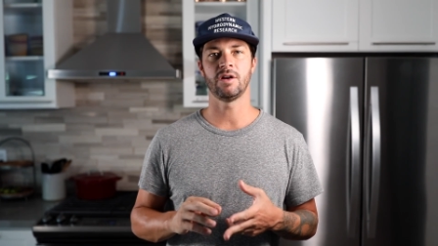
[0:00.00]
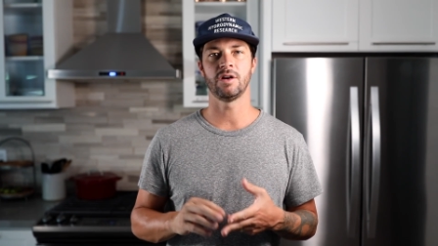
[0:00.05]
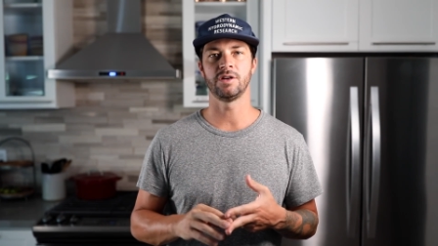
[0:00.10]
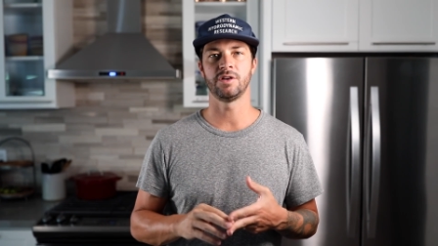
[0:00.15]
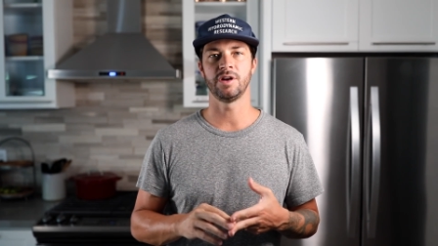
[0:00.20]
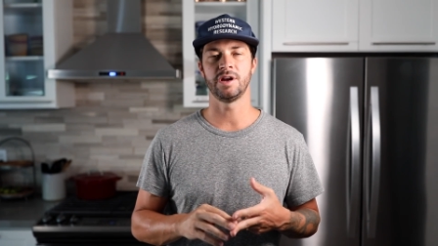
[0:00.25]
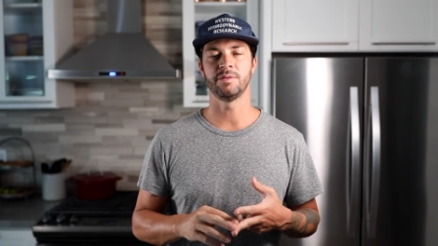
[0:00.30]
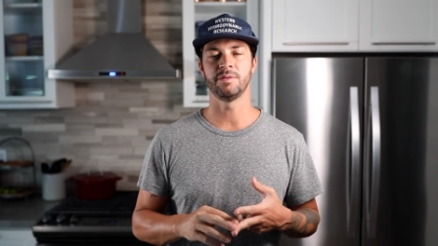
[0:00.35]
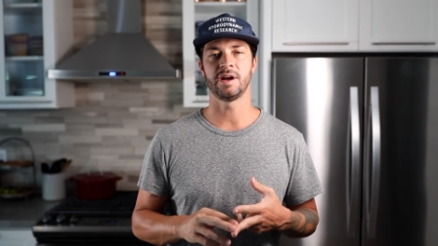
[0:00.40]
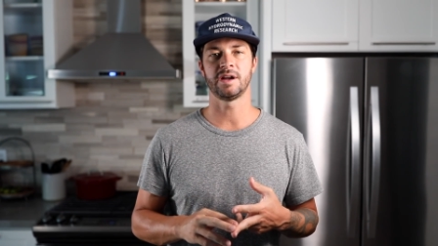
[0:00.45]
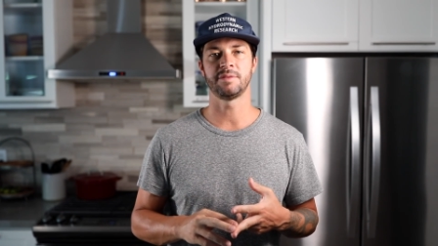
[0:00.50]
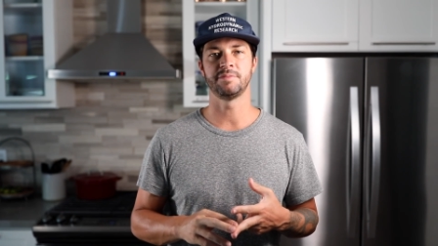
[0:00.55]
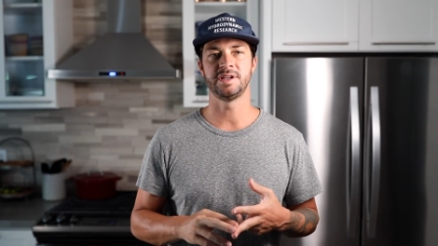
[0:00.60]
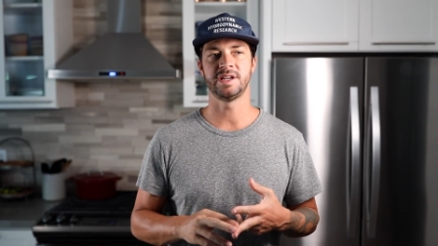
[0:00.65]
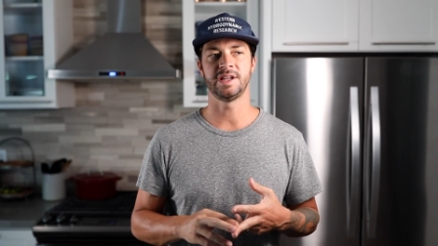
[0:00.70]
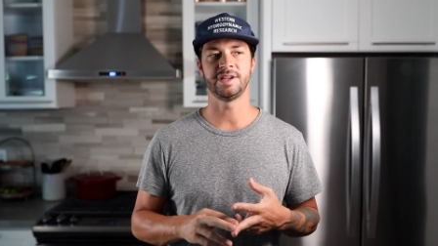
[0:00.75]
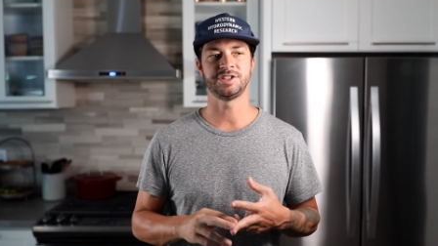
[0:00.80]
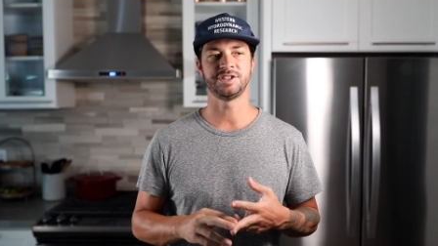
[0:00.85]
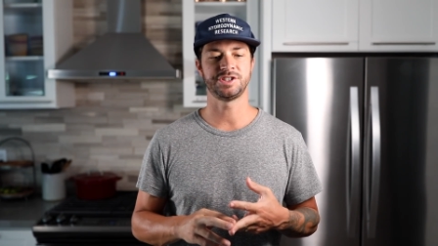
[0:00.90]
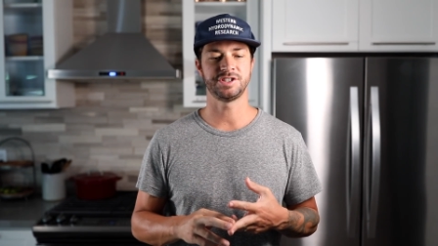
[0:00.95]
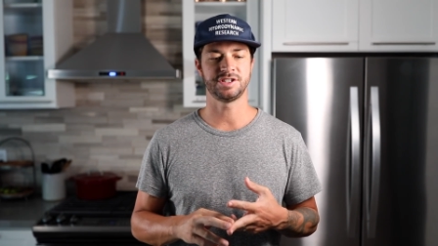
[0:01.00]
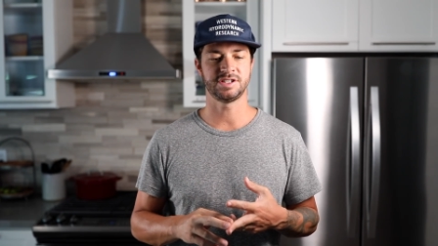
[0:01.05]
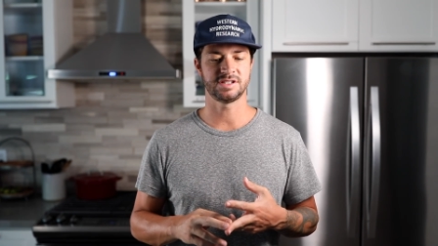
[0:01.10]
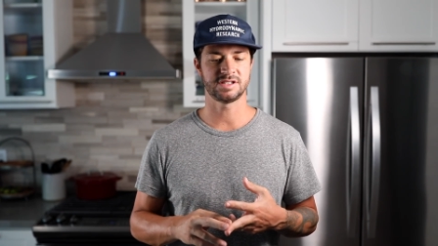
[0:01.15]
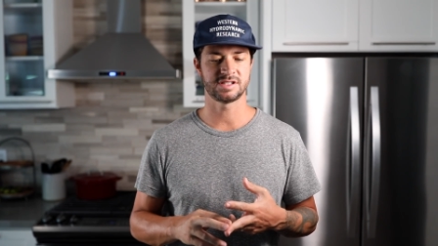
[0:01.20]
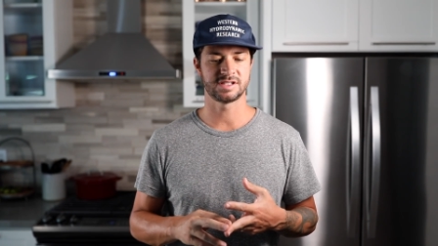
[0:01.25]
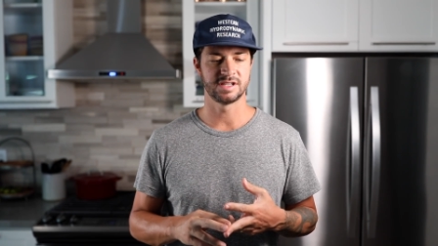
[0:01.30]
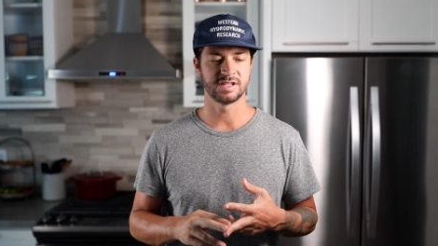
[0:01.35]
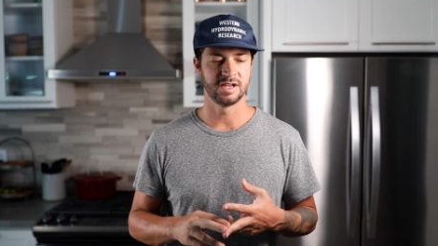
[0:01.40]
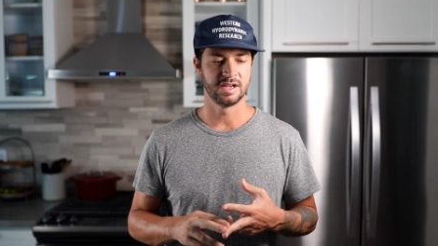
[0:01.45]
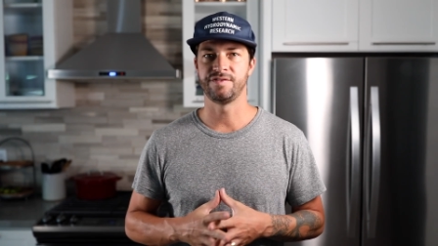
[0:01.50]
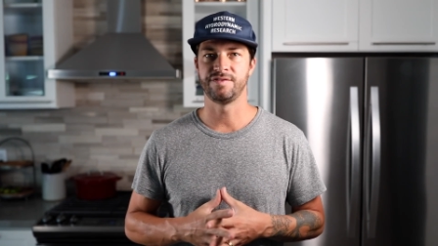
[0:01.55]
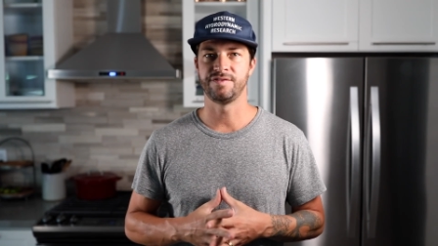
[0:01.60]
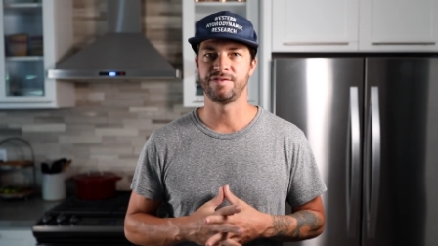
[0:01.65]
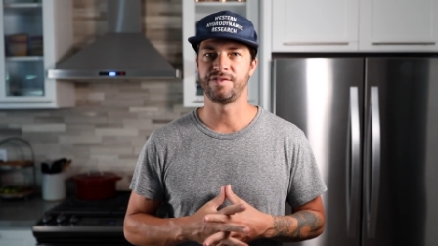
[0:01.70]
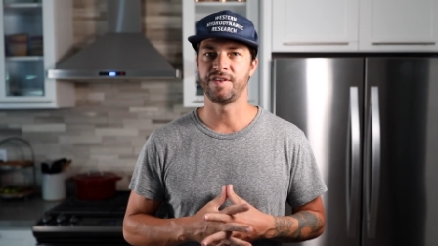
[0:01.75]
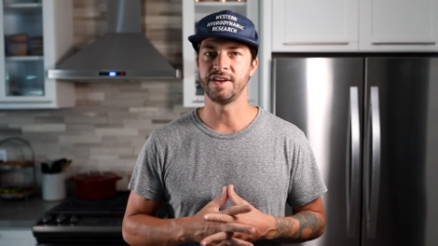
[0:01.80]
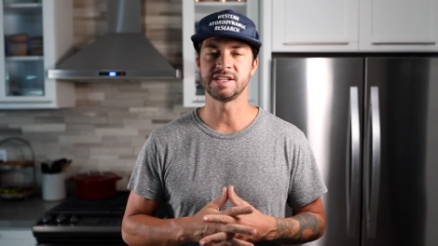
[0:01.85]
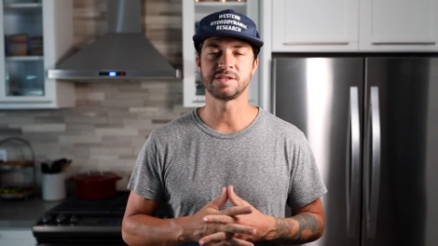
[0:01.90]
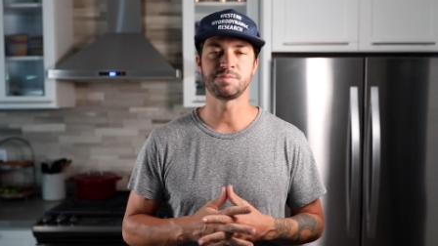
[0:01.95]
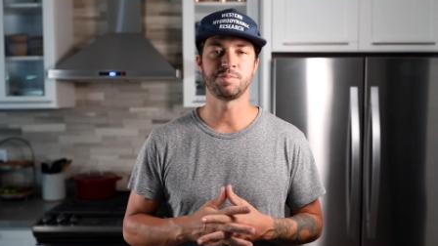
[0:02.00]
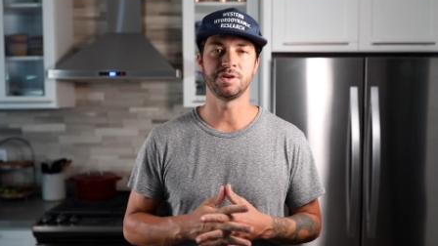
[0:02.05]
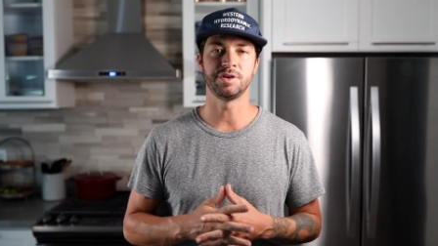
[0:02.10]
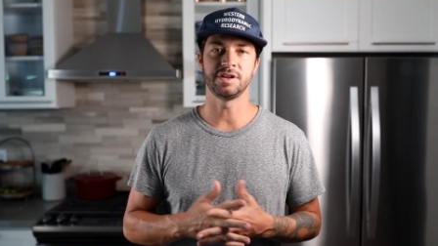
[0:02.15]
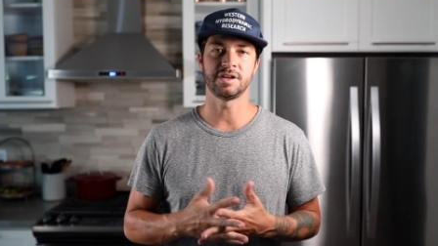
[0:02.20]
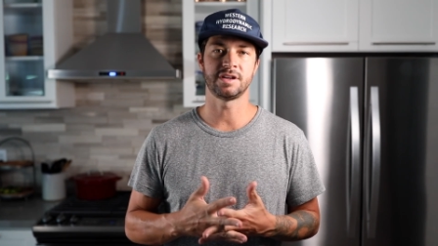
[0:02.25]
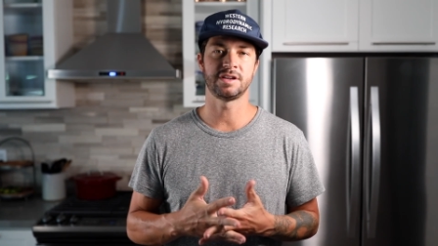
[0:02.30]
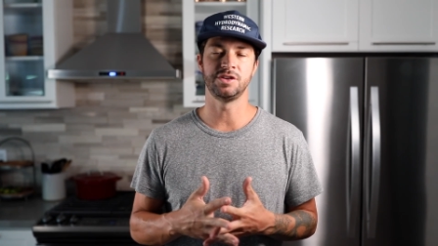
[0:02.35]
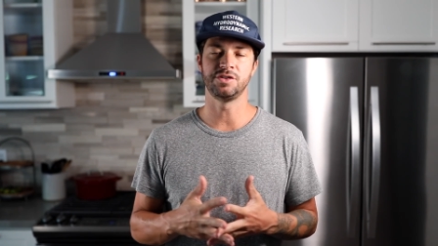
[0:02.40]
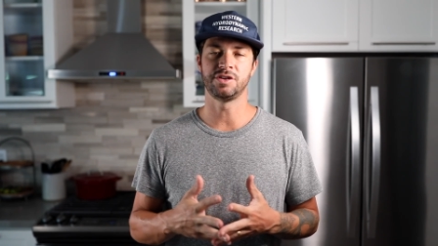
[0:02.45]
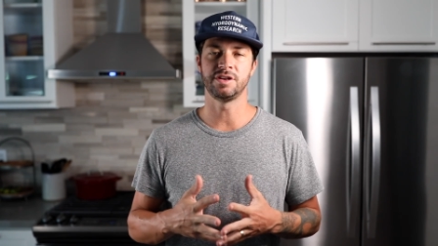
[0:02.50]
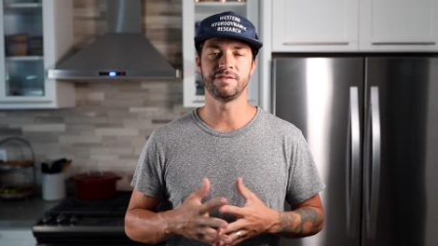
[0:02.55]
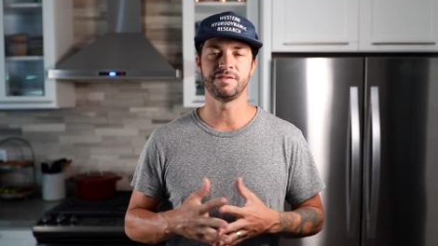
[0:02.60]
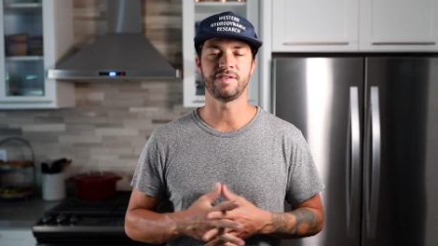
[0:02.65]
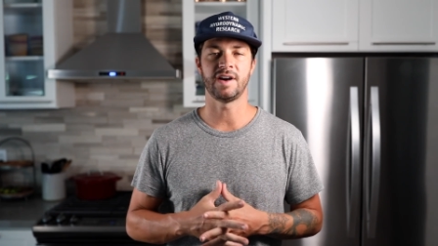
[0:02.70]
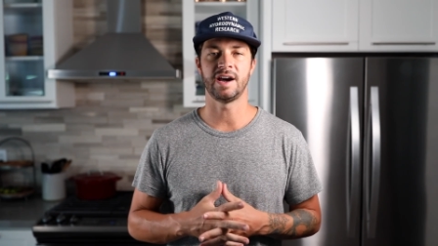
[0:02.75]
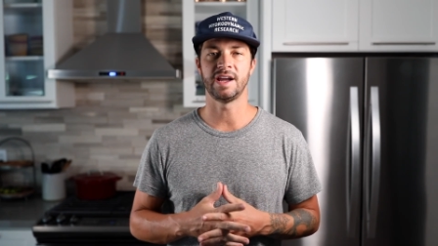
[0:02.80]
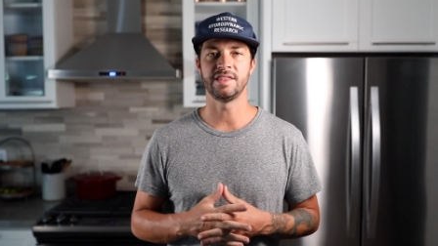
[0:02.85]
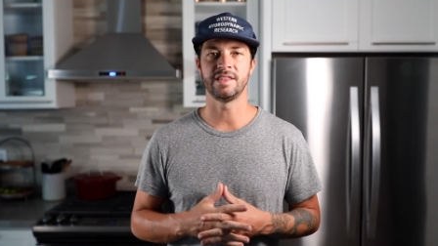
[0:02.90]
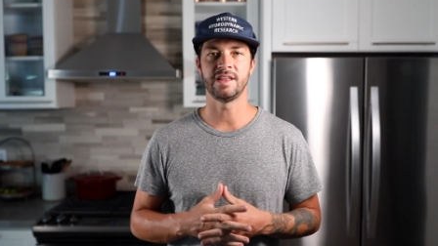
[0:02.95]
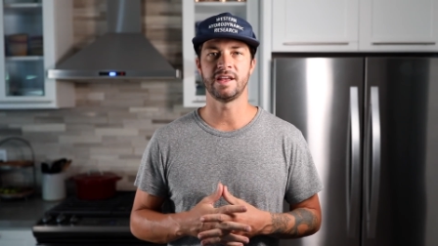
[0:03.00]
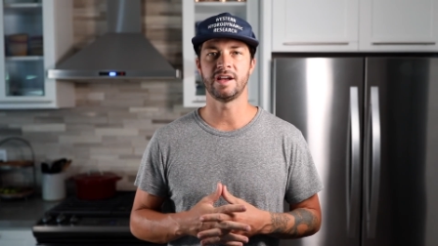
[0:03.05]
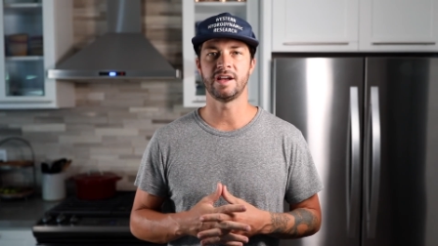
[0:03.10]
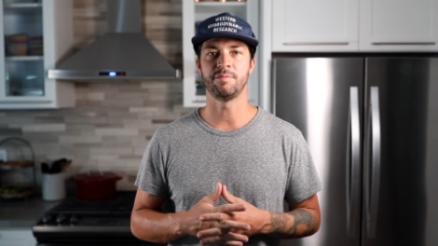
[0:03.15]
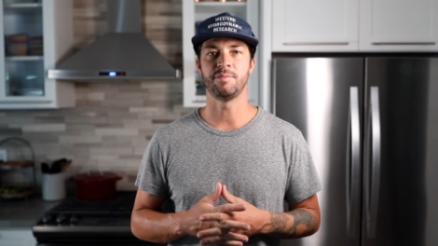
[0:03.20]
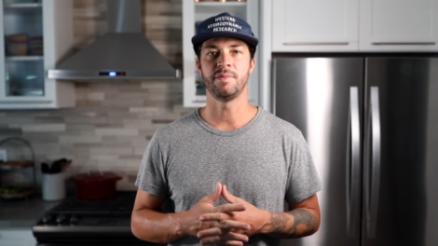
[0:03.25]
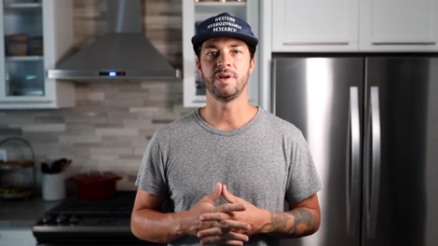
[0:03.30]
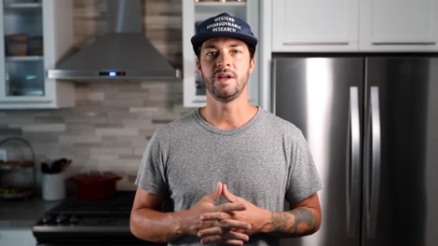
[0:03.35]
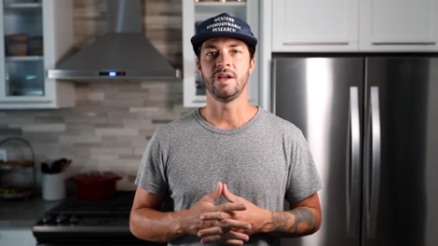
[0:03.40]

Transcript: are great recommendations. Facebook, you can find them.